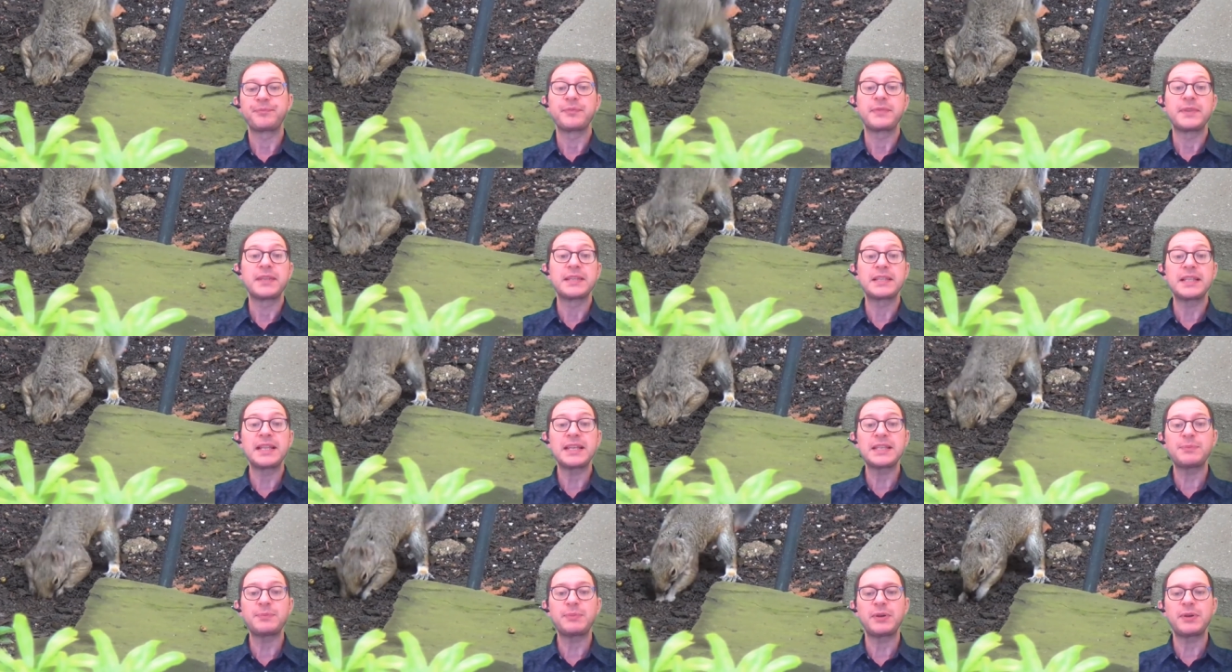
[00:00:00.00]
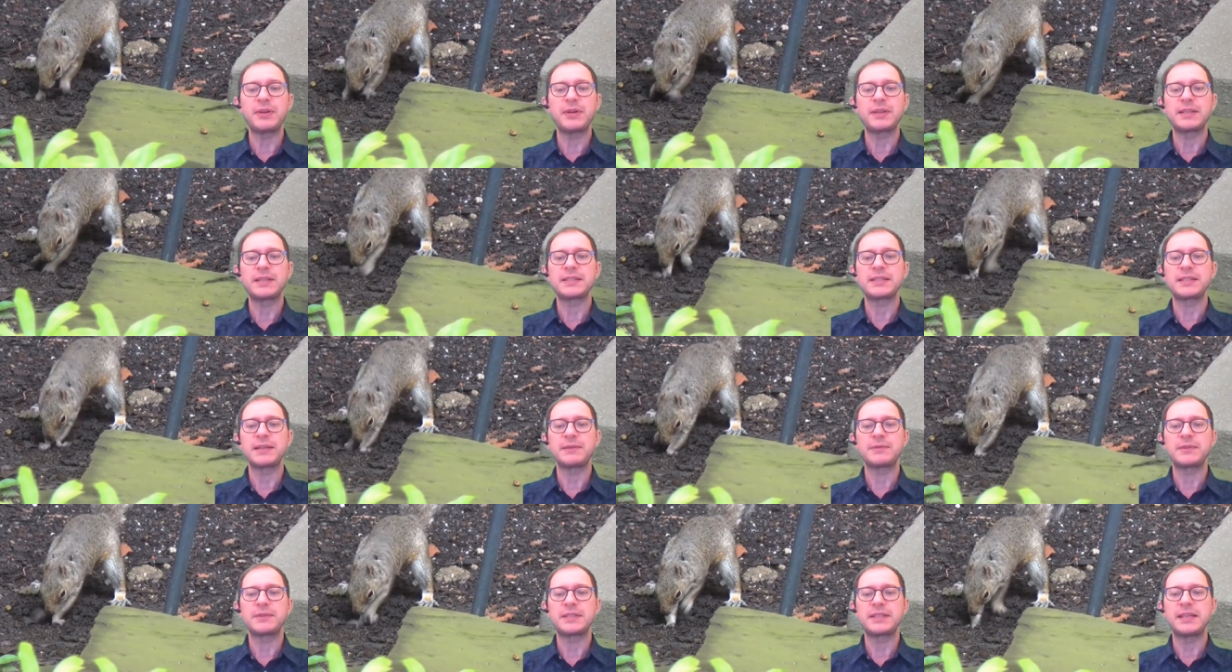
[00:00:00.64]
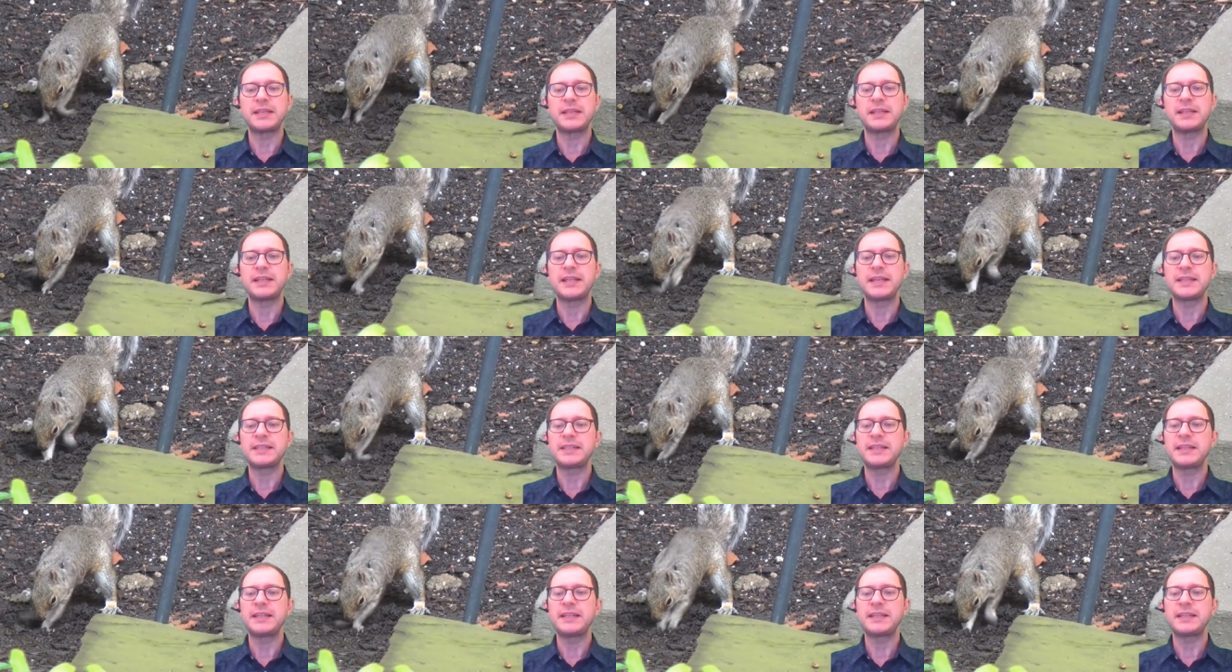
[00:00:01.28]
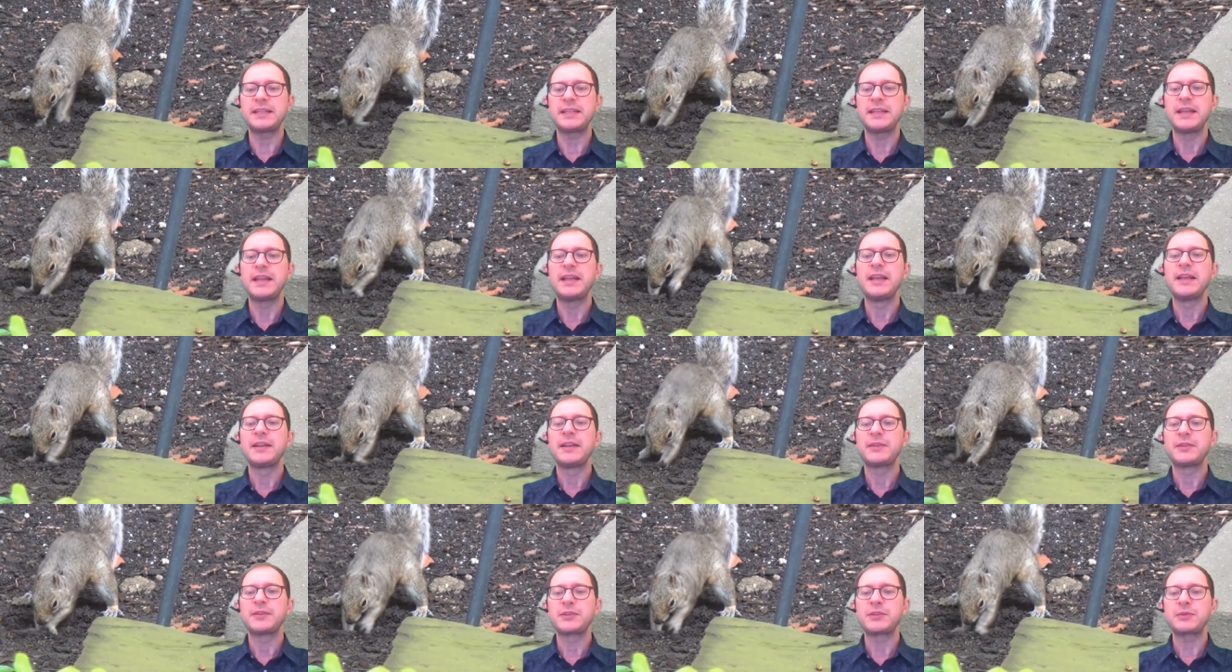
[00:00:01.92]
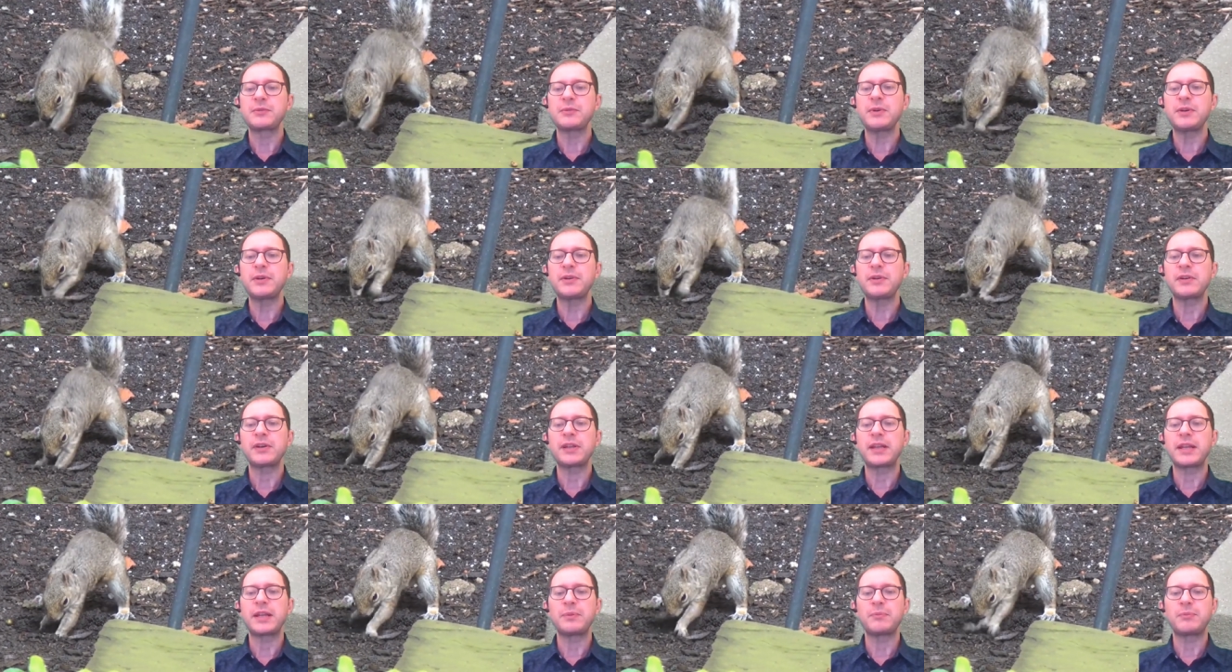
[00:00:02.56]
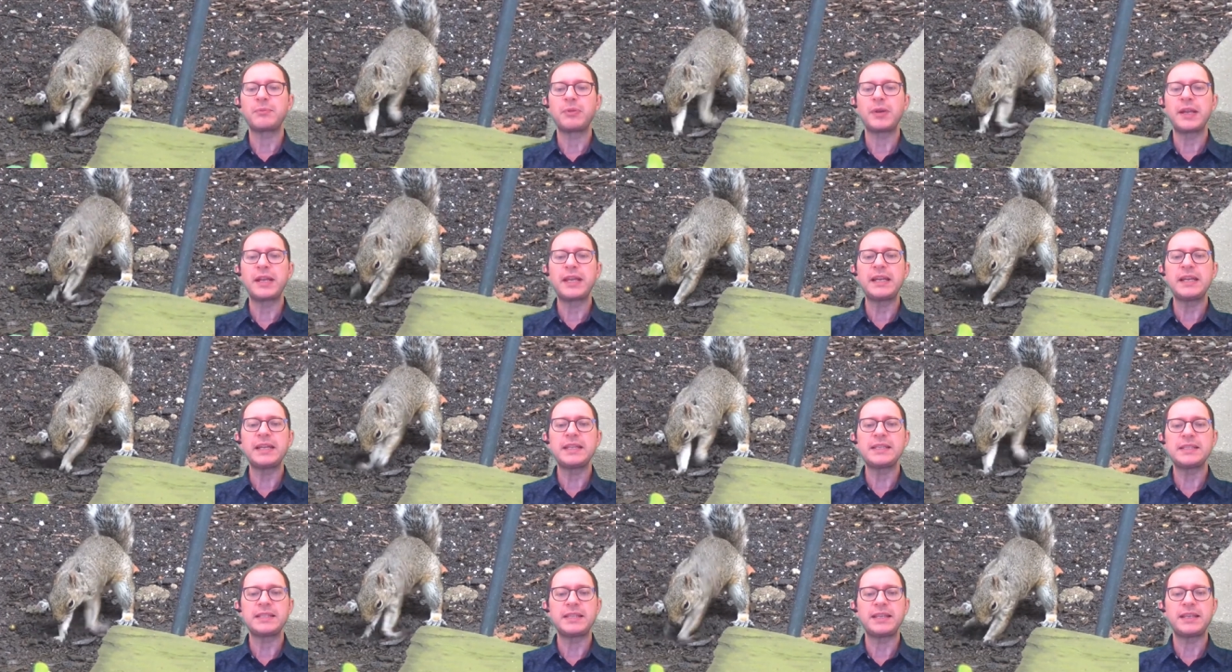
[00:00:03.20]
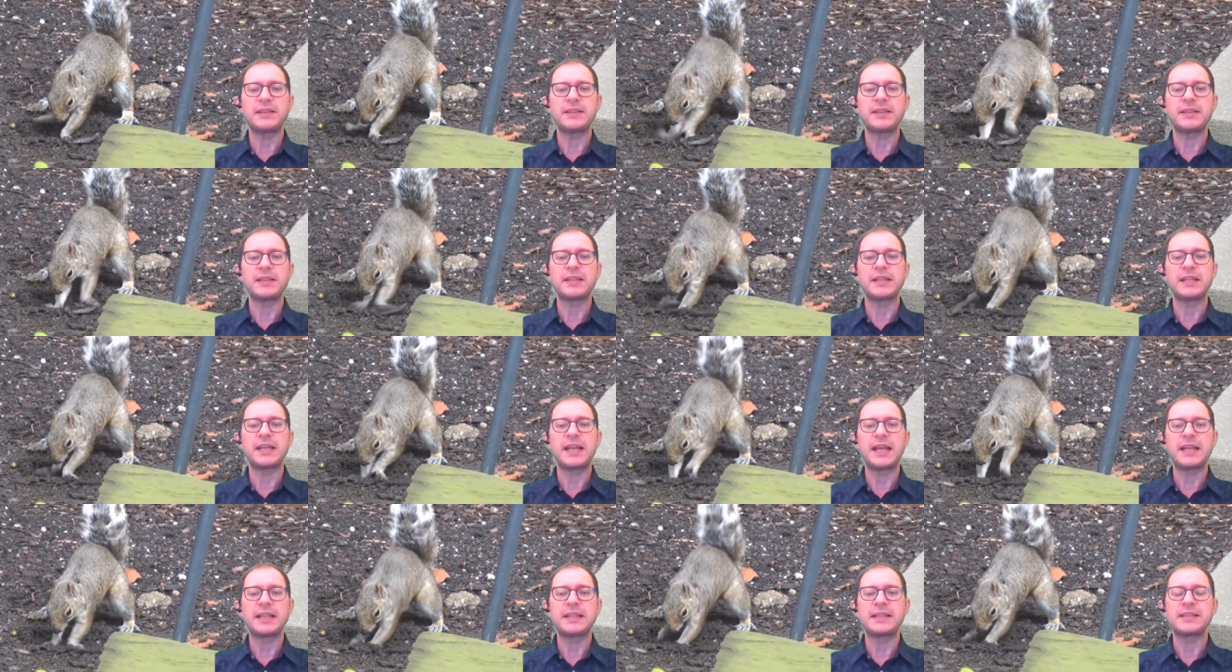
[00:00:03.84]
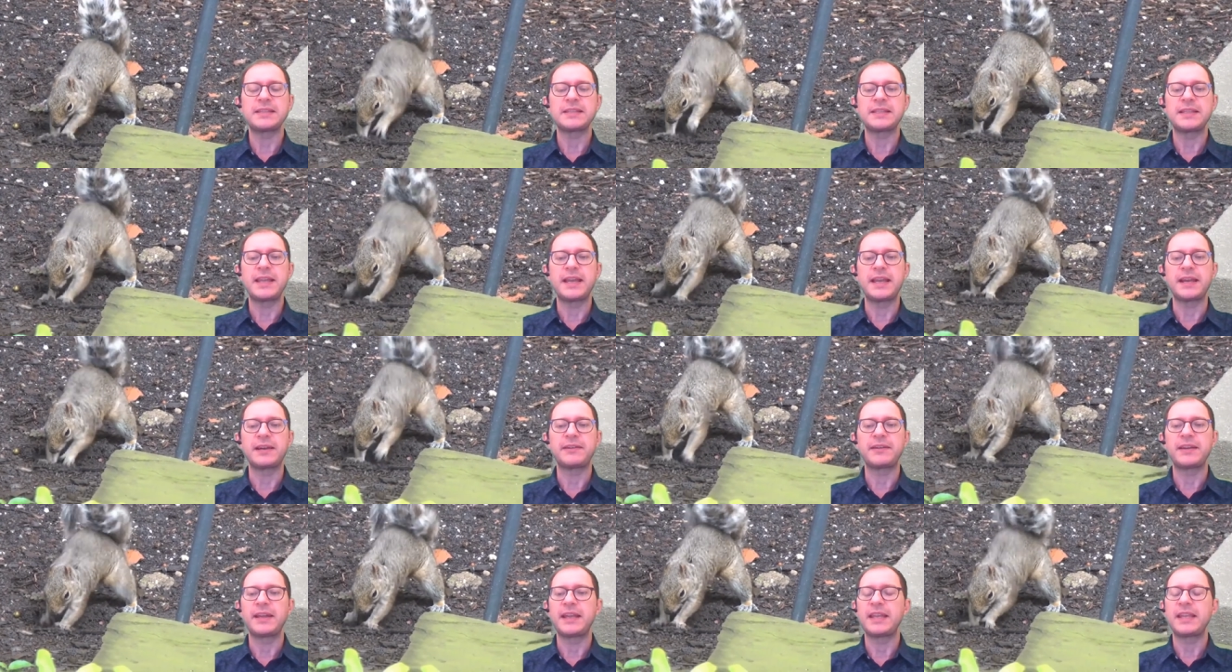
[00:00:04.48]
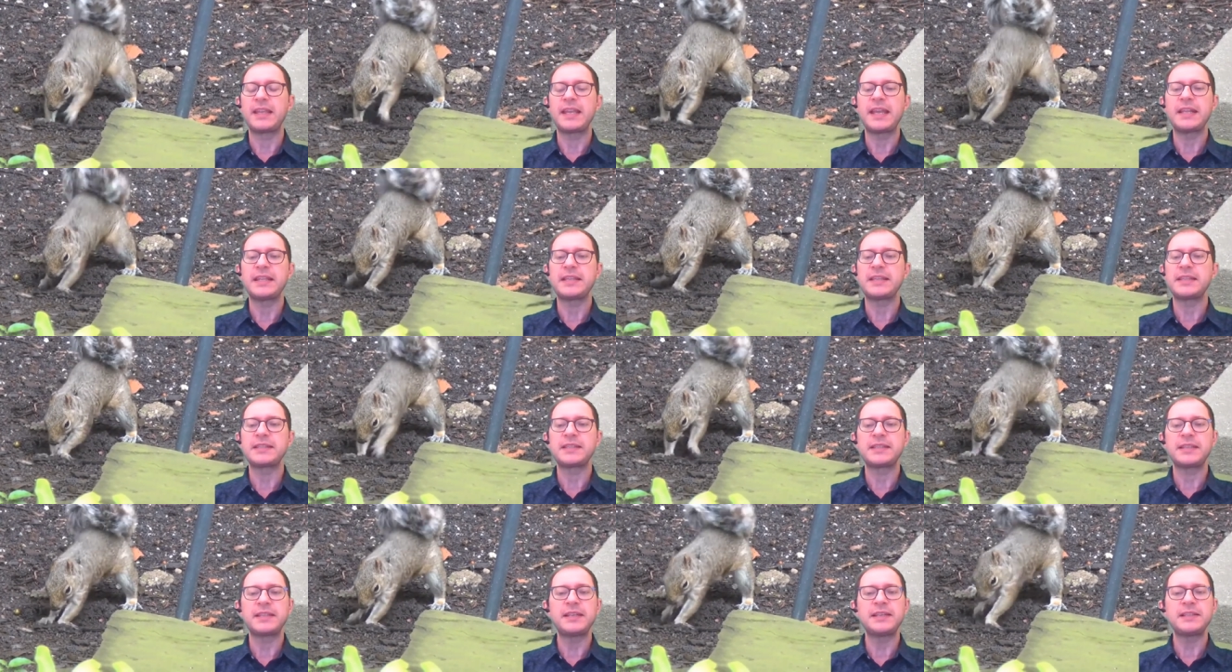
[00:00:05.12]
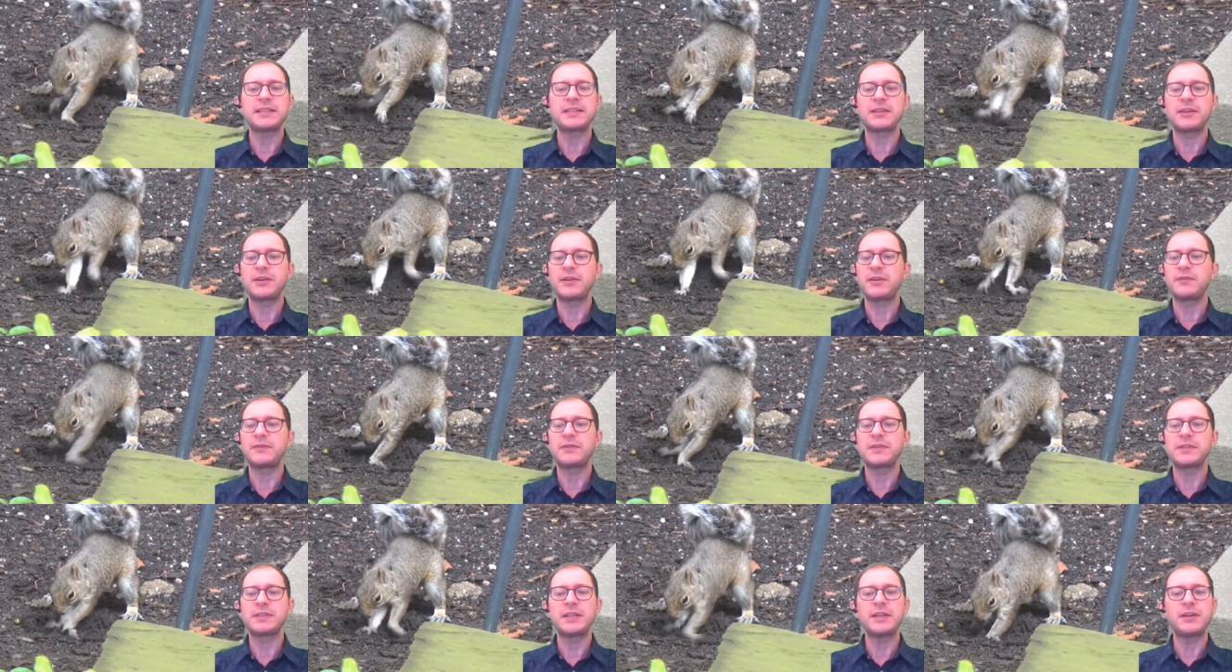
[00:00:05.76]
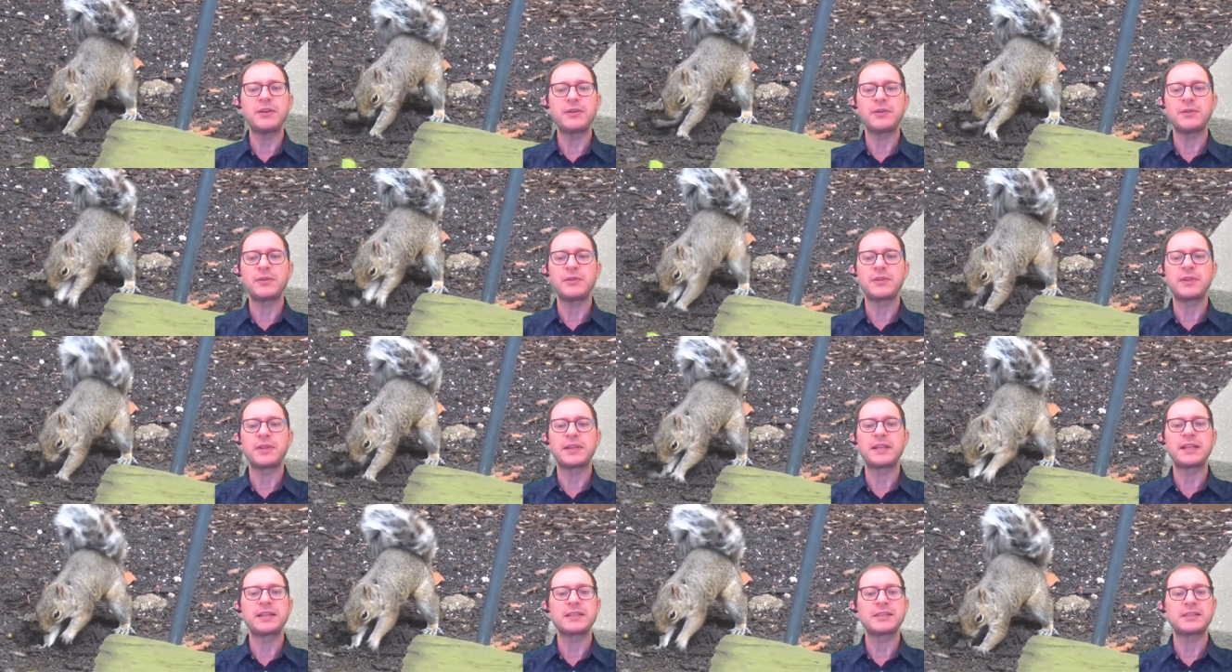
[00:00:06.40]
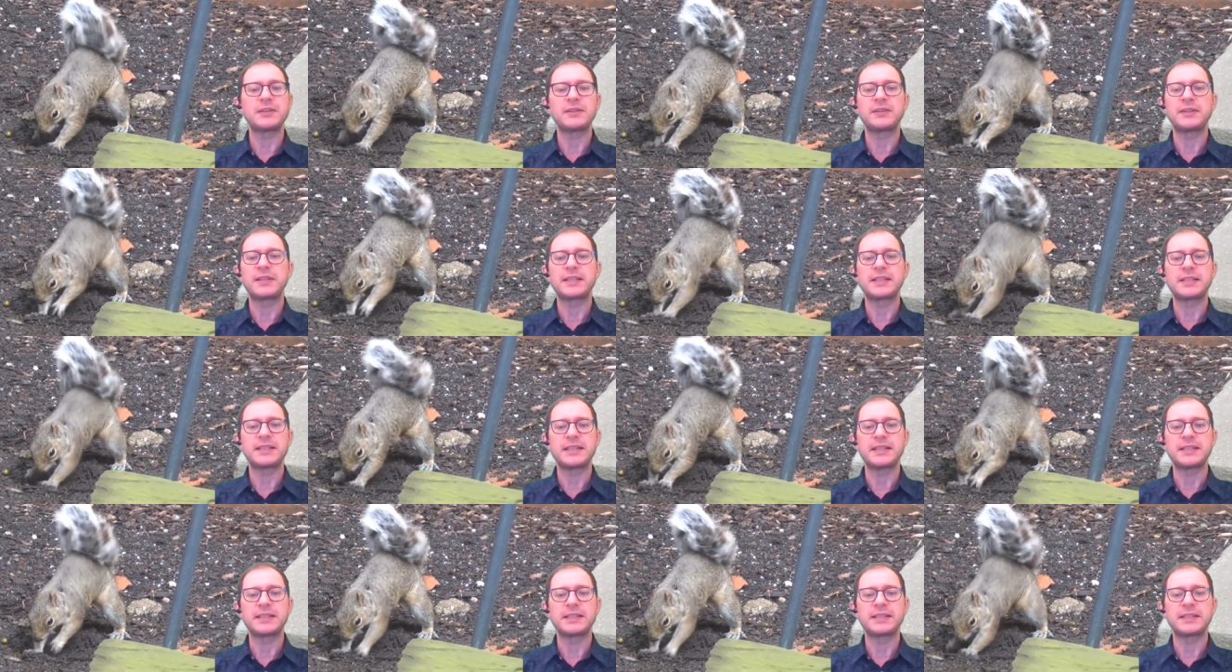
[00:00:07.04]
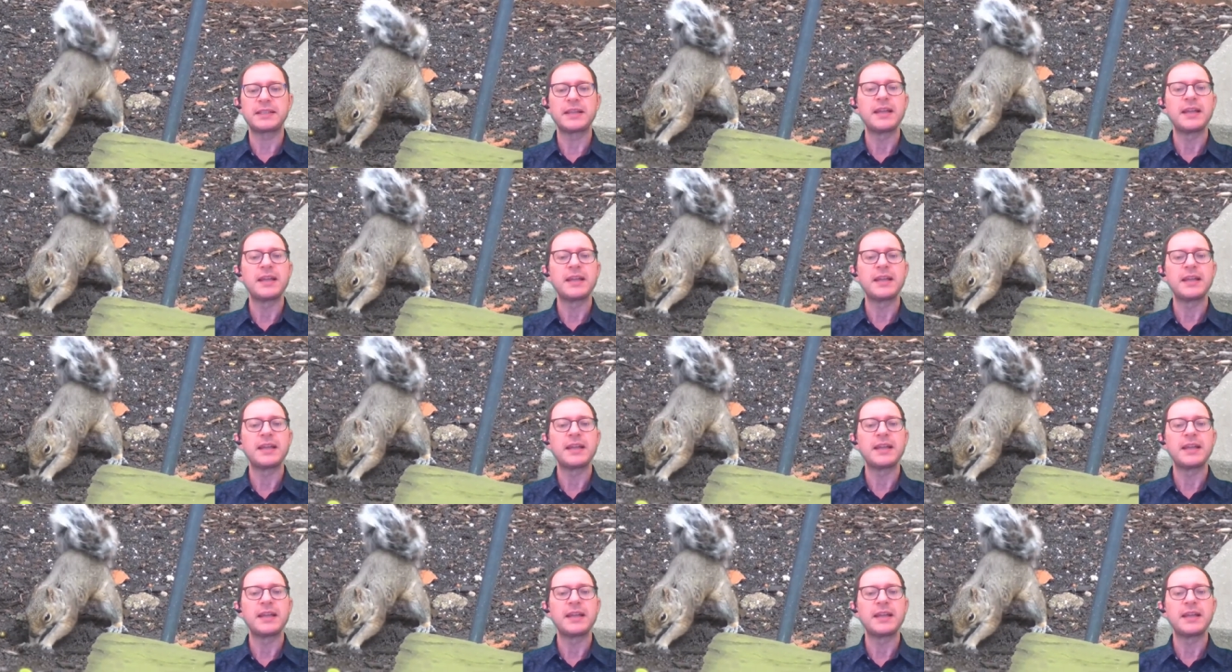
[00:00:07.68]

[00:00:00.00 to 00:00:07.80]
This last point sounds silly, doesn't it? The squirrel can plainly see that the nut is there, and yet it still covers the hole that does not exist.